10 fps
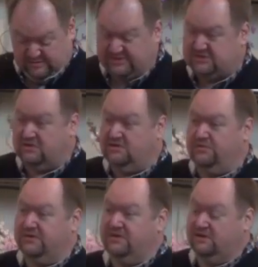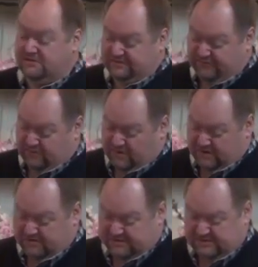We struggle with guilt for
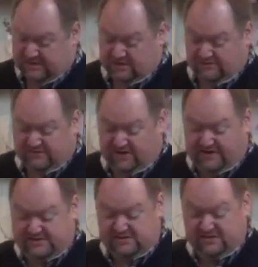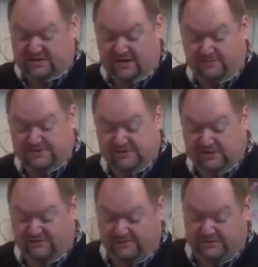ourselves, constantly unable to
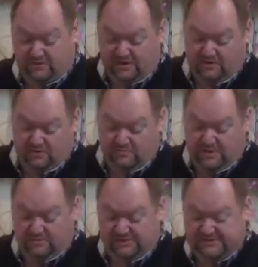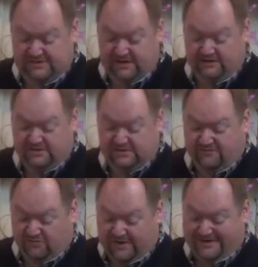live up to our own minimal standards
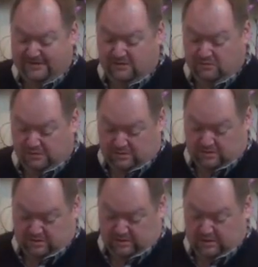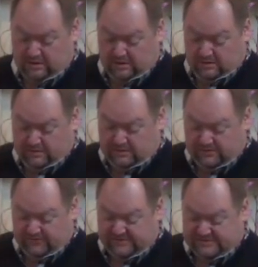of right and wrong. We
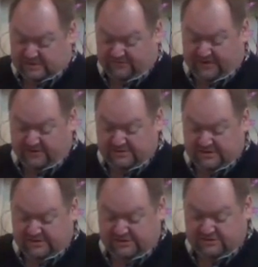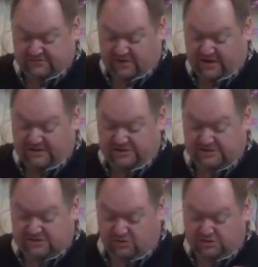live with self accusations of
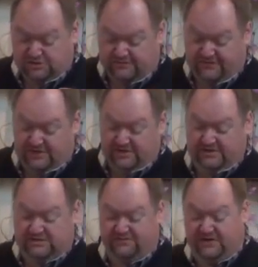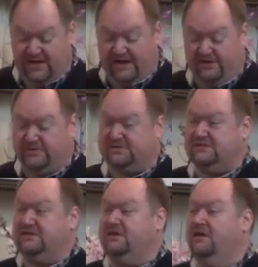conscience, tortured feelings of
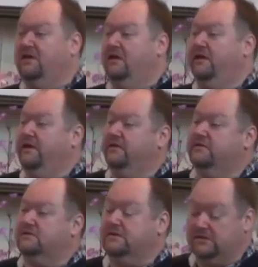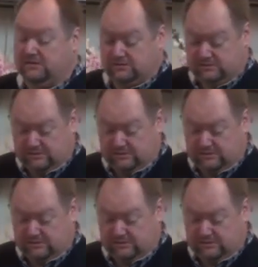inadequacy and, guilt.